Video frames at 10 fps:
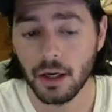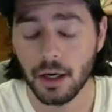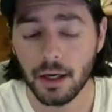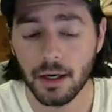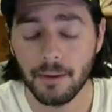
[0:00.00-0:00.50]

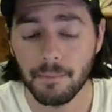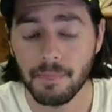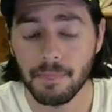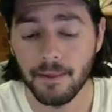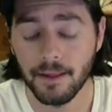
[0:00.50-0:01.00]
Uh,
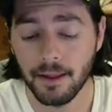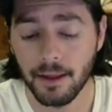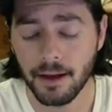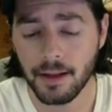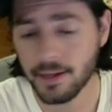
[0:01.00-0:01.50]

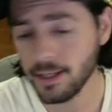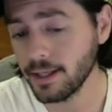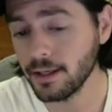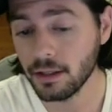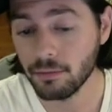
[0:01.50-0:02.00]
and I think it
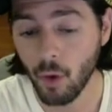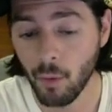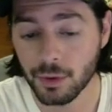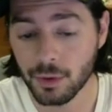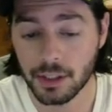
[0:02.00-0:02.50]
can
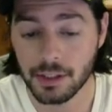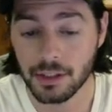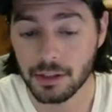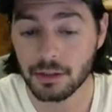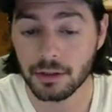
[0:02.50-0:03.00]
almost
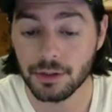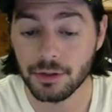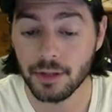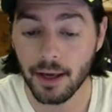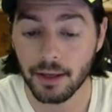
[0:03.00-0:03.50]
consistently
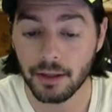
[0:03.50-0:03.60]
do that.